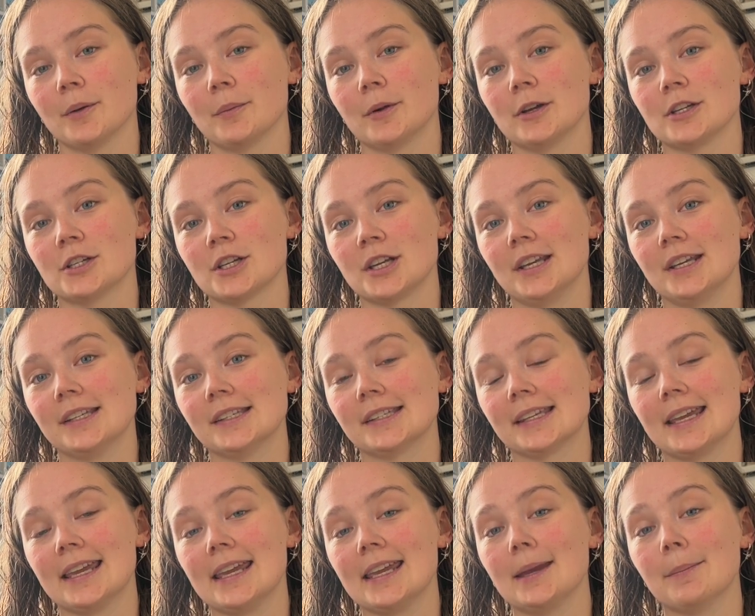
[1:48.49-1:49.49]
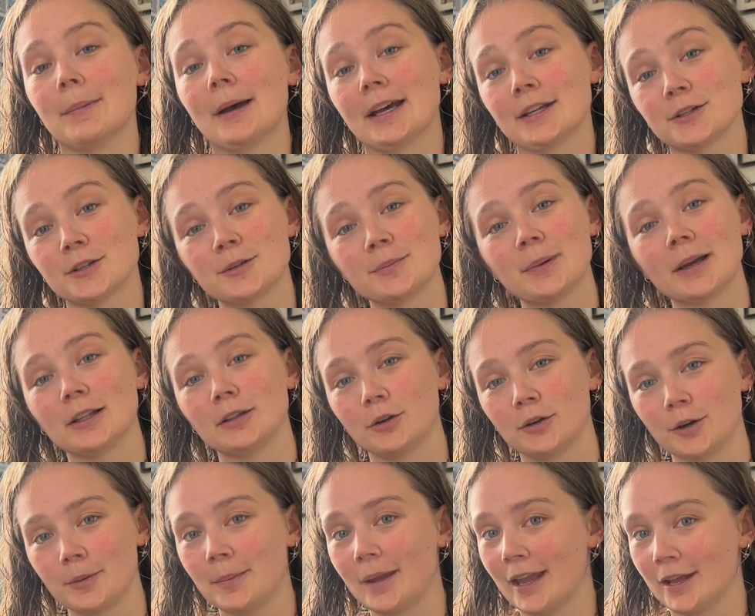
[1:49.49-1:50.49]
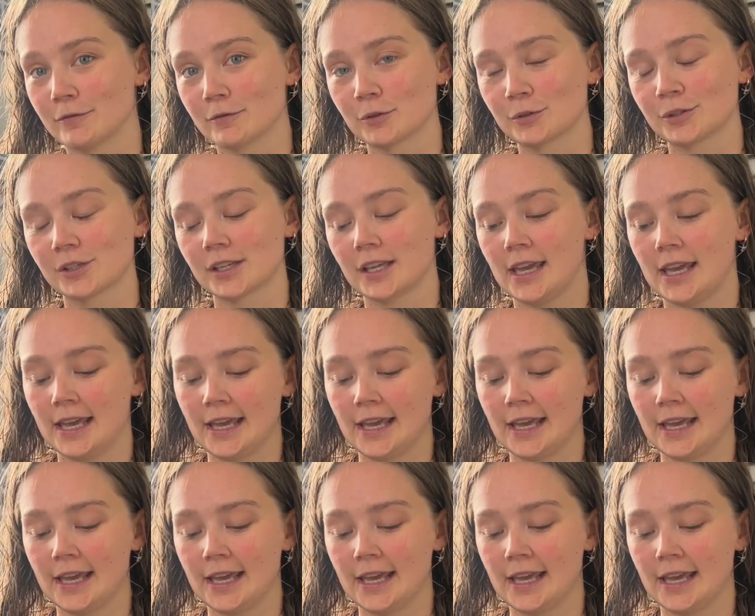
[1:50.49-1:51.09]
which is a pattern by Laura Penrose.